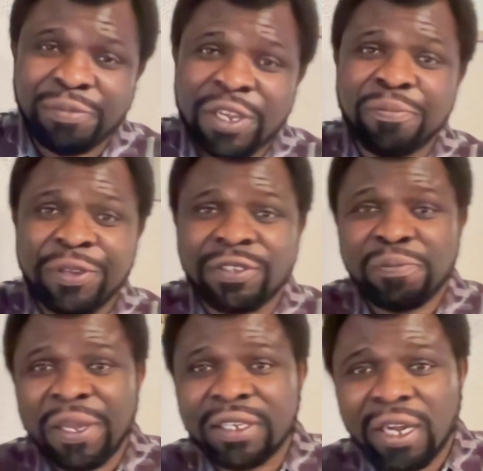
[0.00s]
Be a
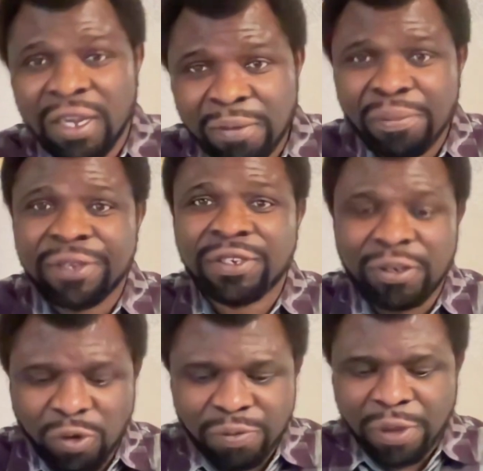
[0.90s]
peacemaker and make your
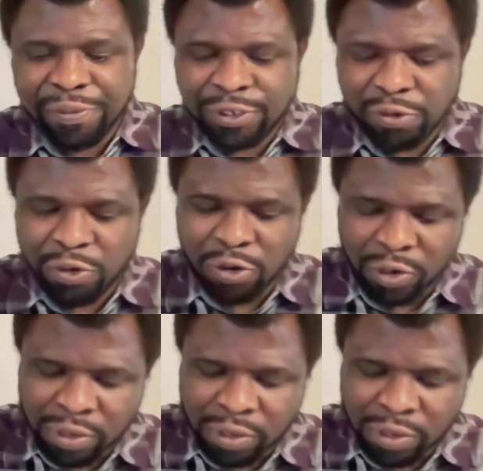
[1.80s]
home a peaceful home.